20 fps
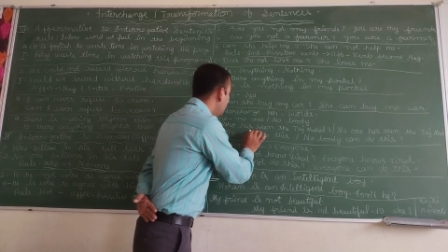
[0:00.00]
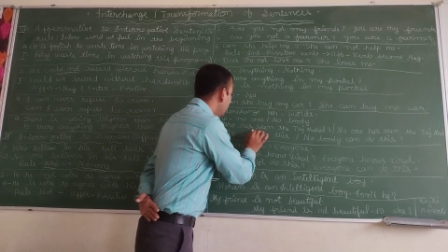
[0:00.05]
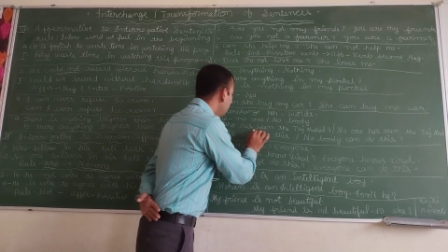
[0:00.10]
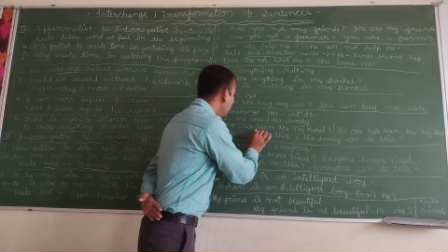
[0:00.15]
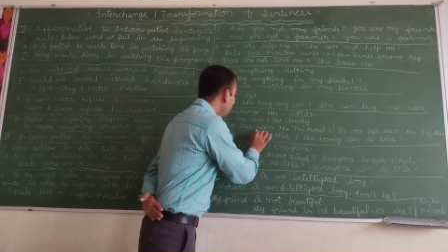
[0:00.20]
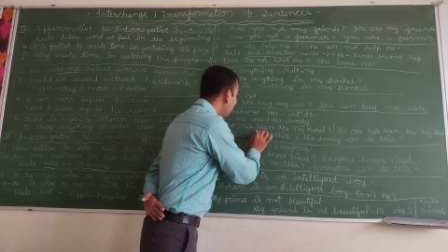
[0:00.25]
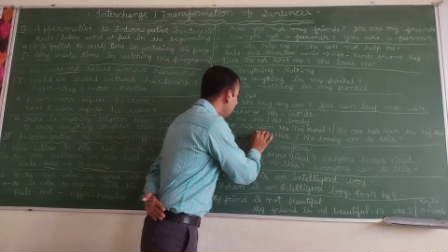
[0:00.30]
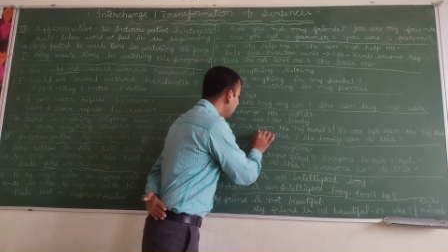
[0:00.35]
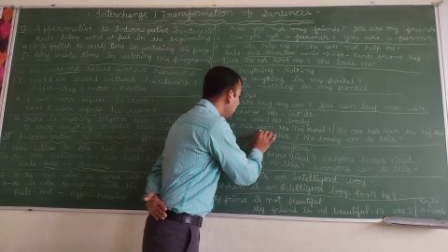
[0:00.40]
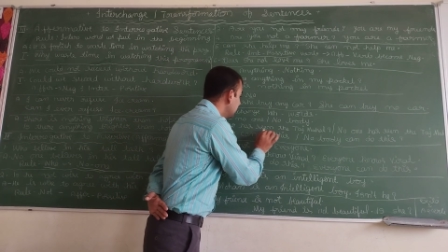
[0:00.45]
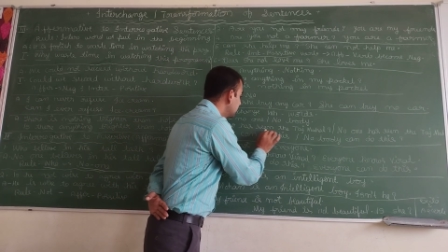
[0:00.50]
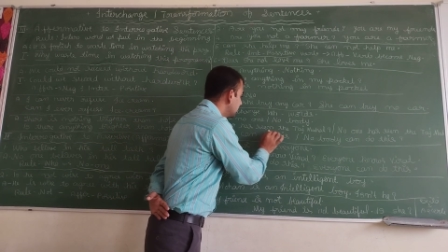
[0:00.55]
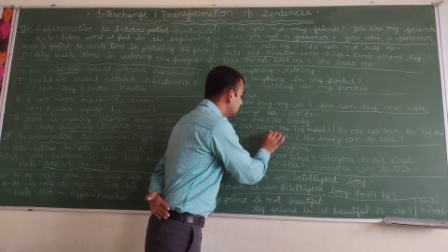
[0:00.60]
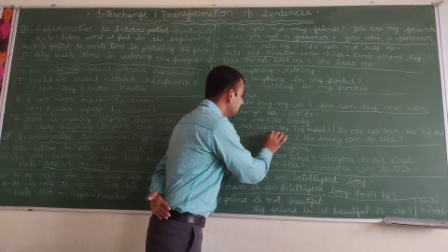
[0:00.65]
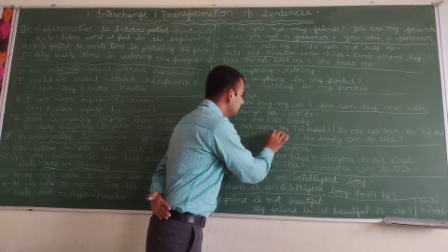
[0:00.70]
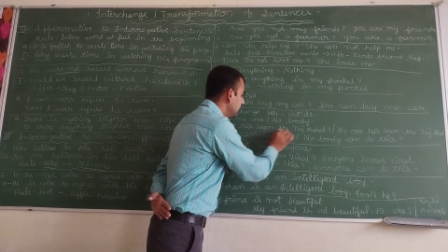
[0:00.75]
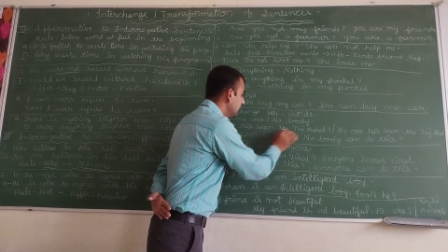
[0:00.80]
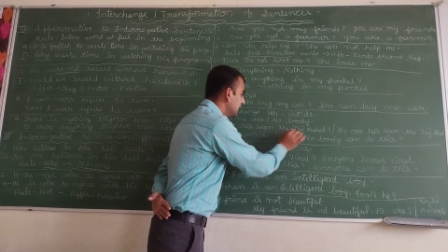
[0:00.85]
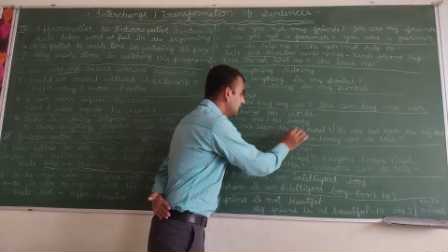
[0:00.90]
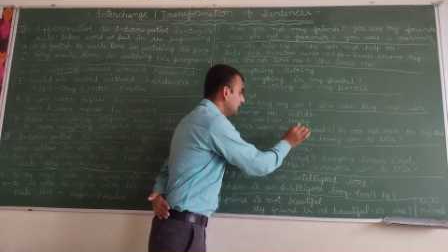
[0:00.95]
who has
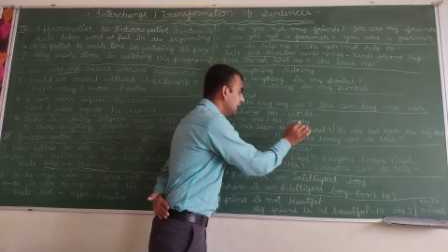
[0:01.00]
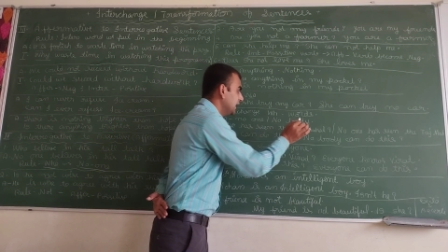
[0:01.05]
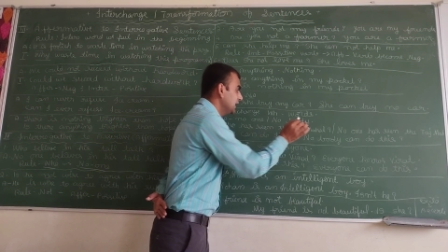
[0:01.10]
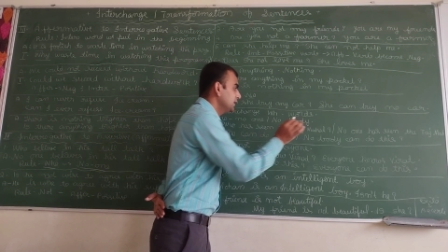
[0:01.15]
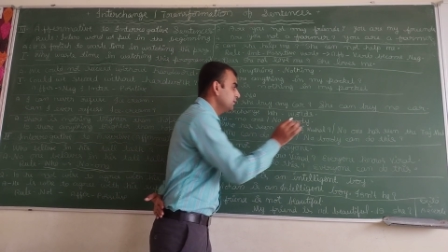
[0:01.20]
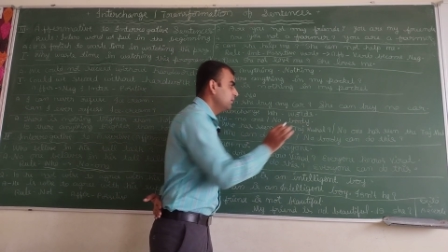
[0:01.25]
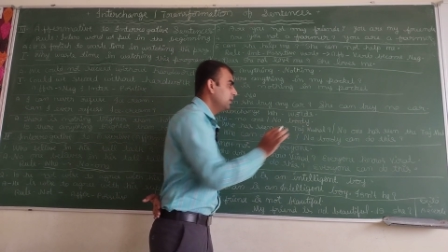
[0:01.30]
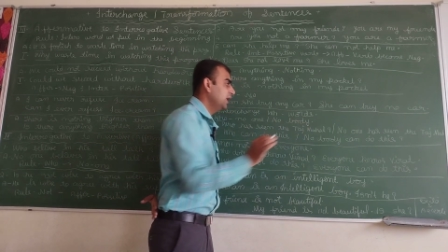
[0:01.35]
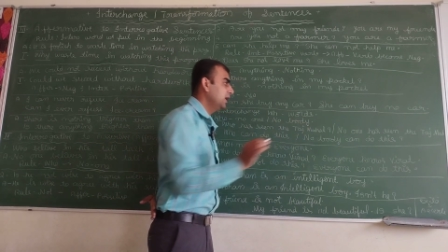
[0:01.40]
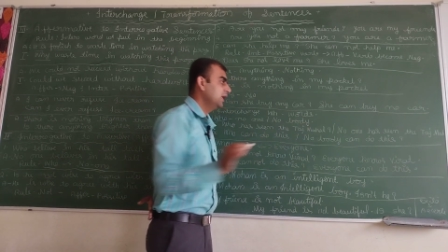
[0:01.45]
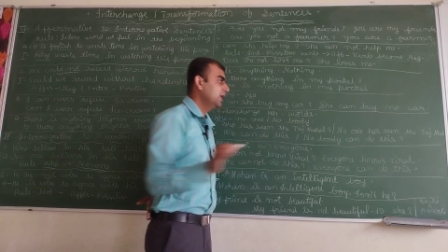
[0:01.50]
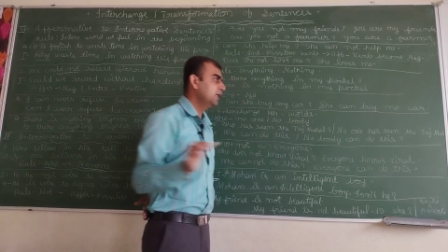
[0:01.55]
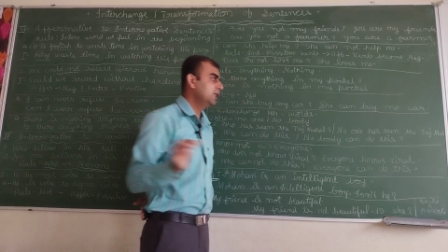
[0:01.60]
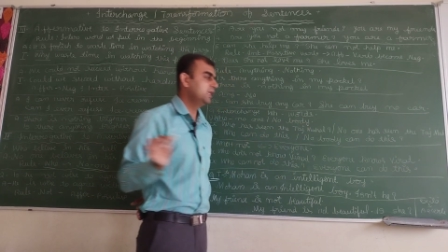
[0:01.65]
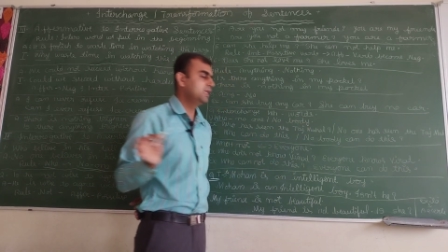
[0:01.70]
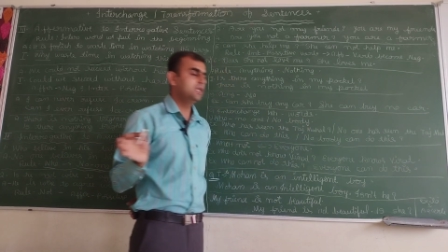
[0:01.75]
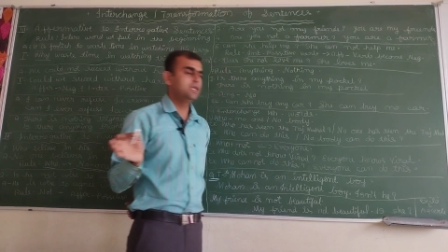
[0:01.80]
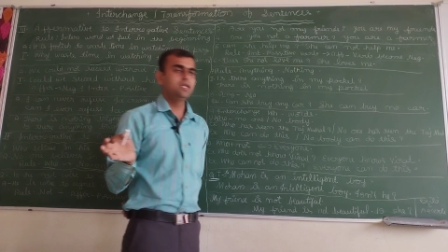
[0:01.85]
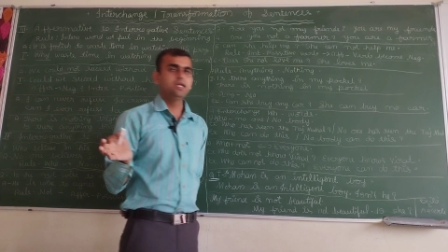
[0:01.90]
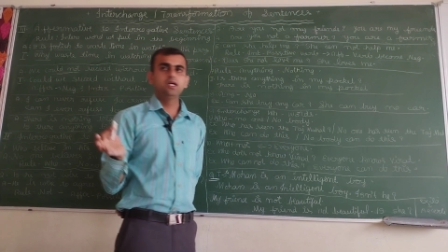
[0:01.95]
seen the Taj
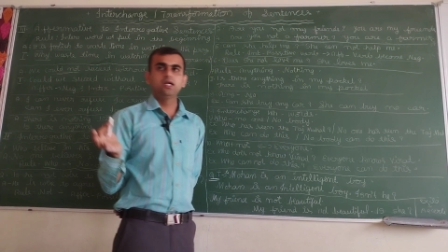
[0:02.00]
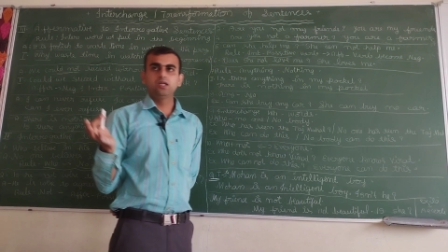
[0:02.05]
Mahal?